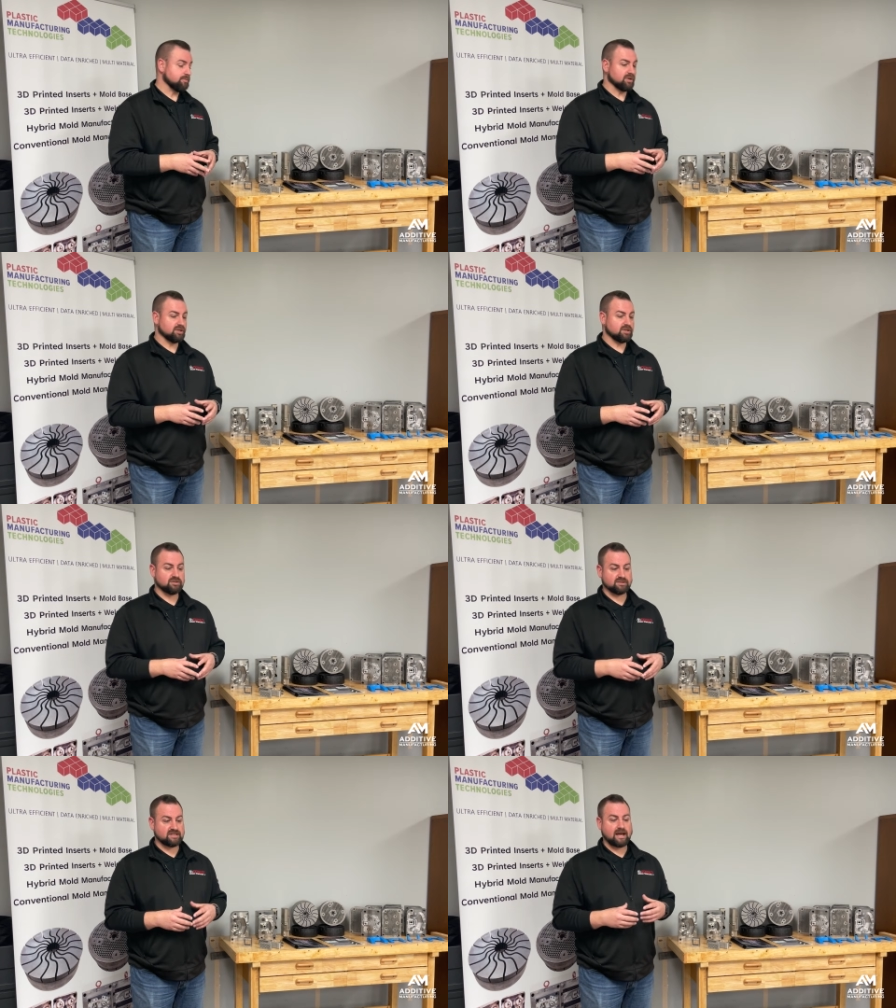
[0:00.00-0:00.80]

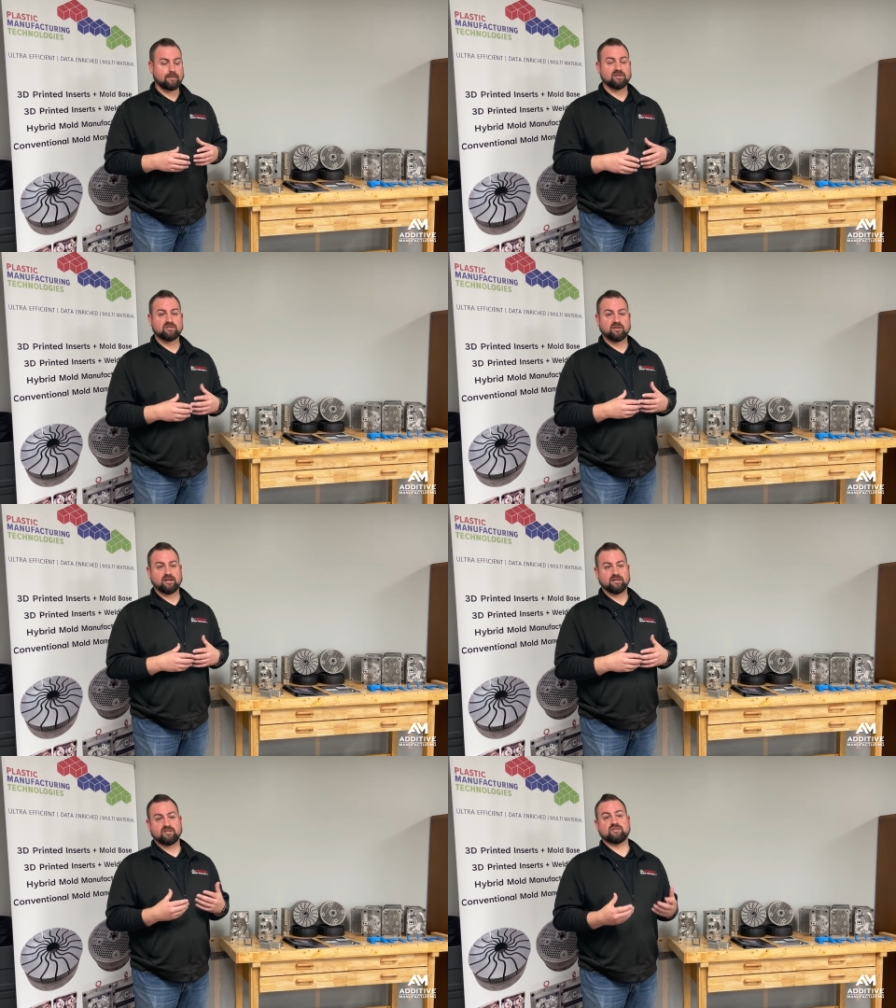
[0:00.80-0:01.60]
ability to tap into
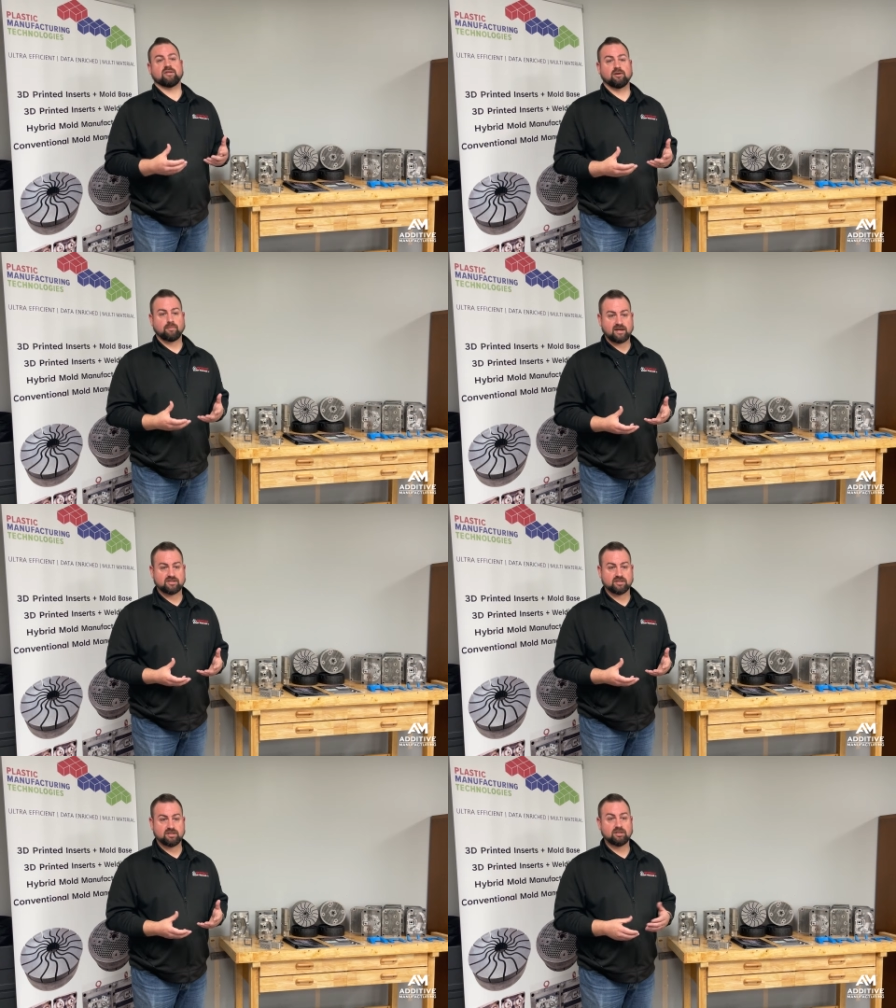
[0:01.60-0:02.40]
that existing
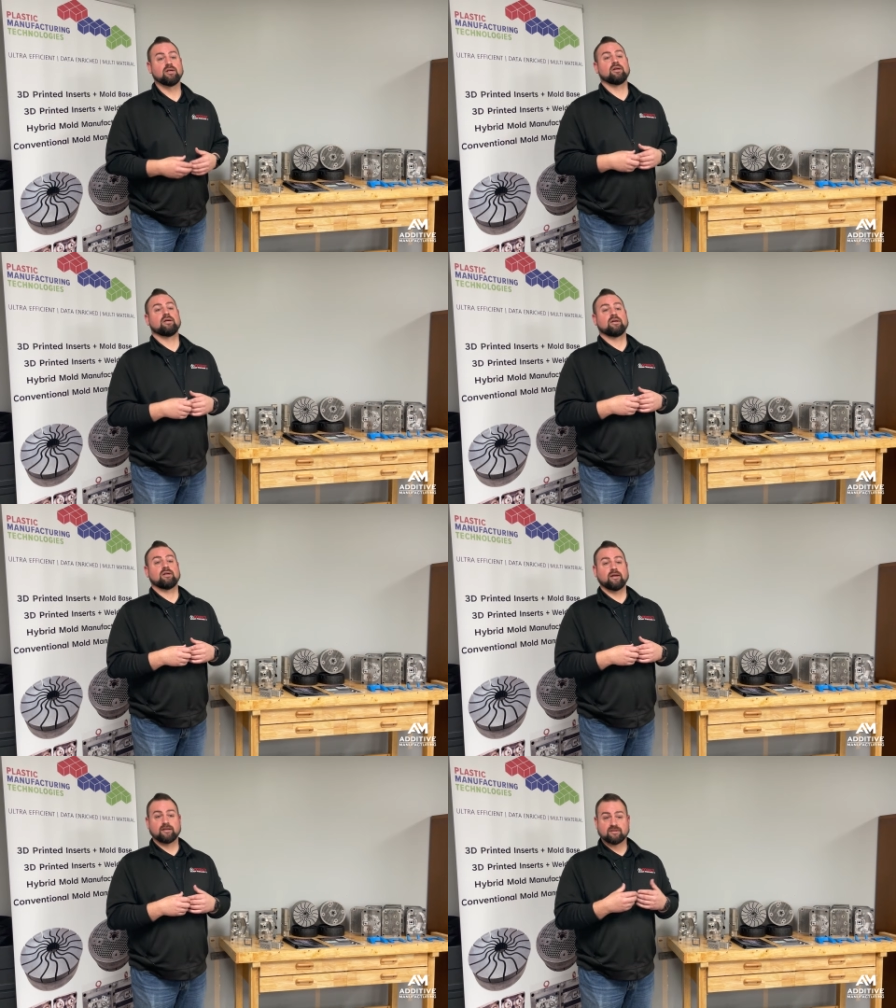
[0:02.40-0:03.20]
capacity
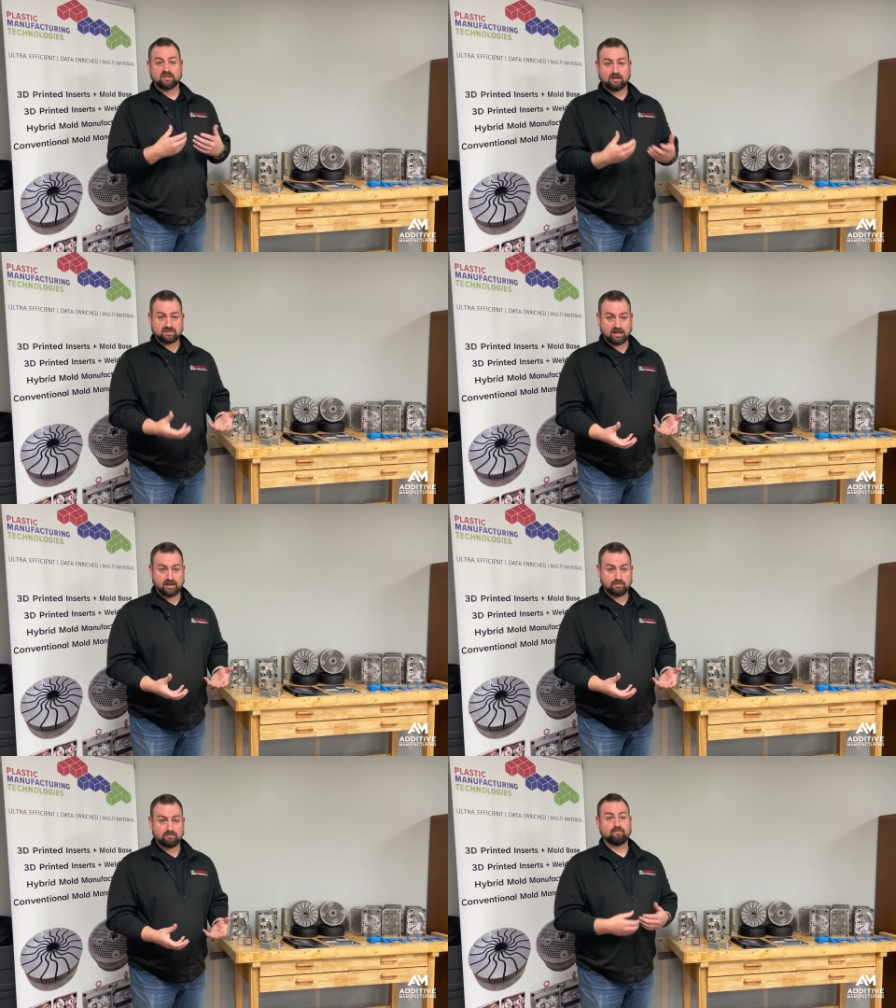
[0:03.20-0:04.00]
at the same
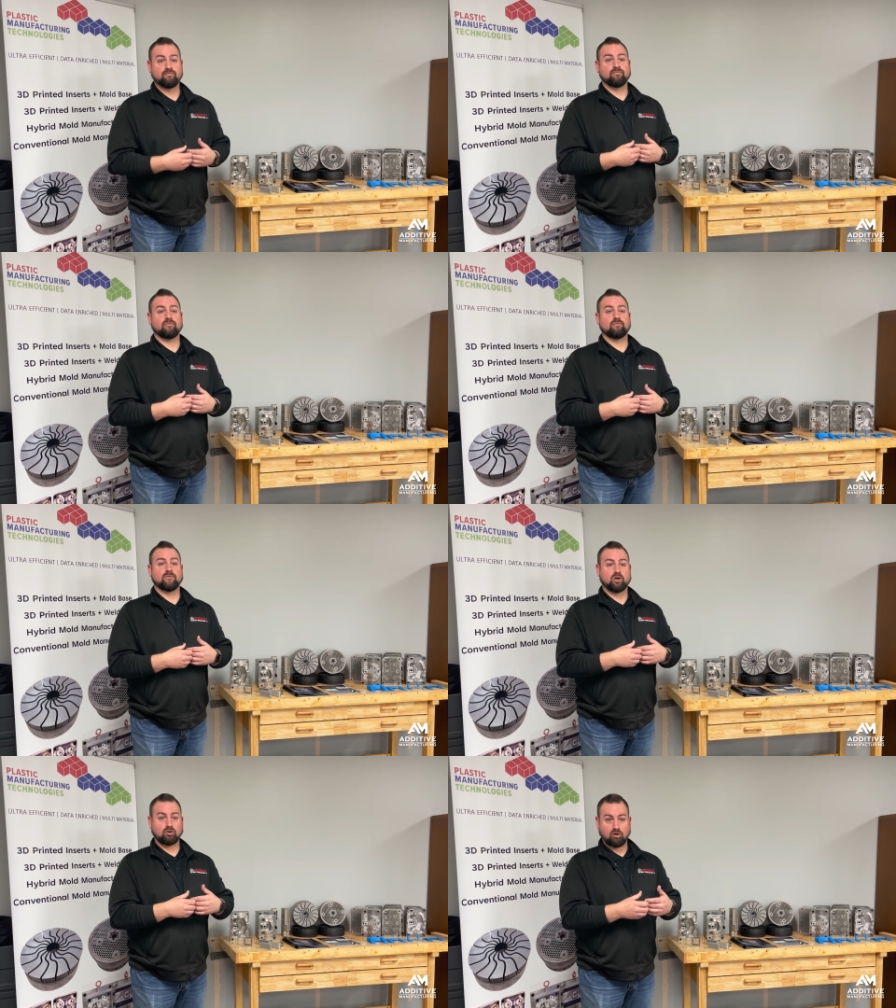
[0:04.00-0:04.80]
time
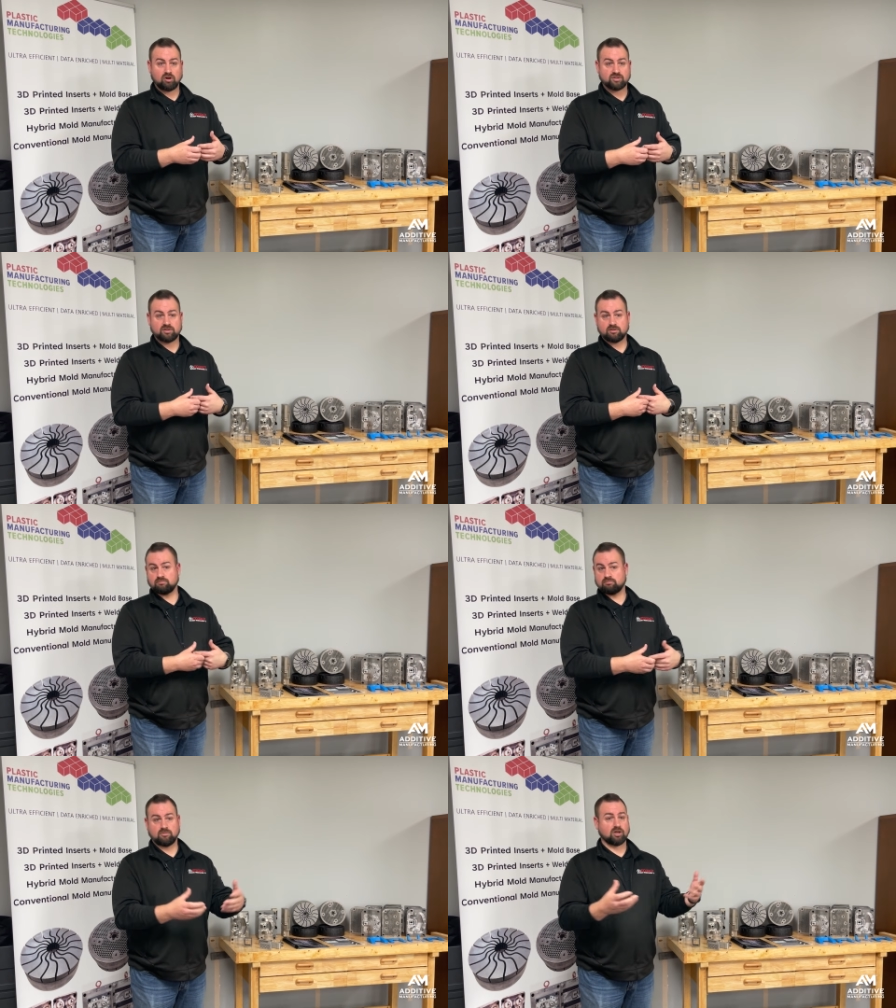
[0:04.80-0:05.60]
across
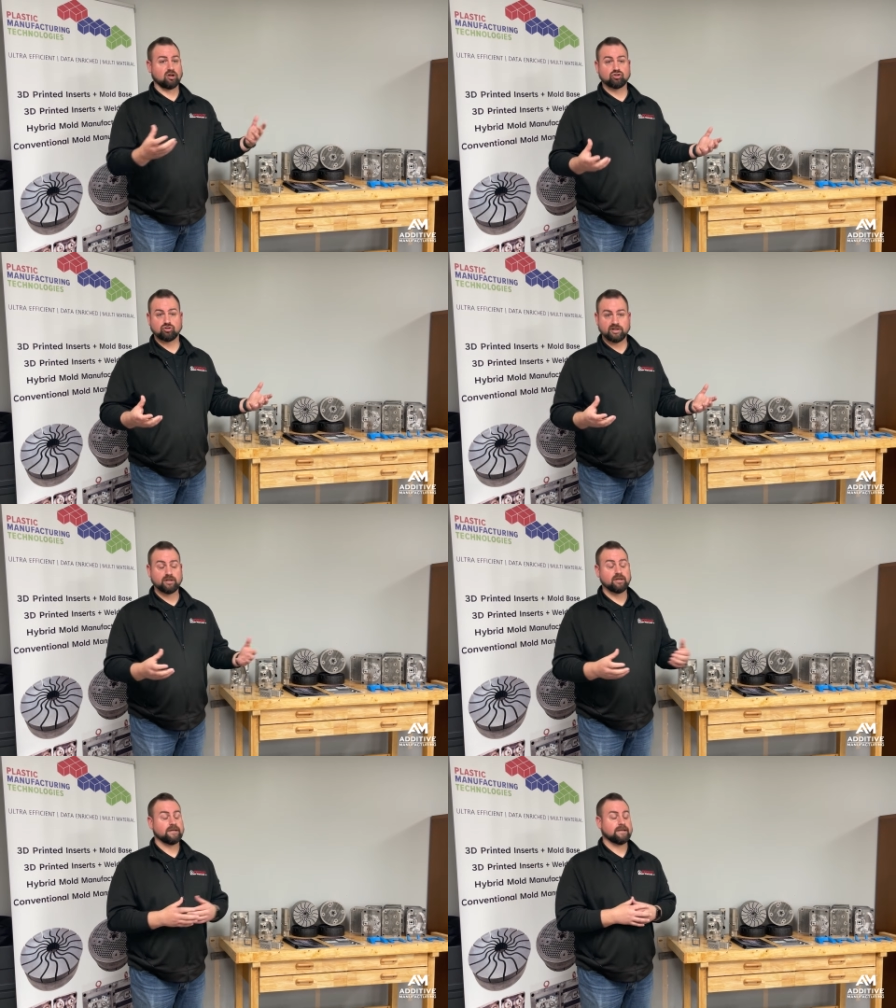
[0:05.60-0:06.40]
the country,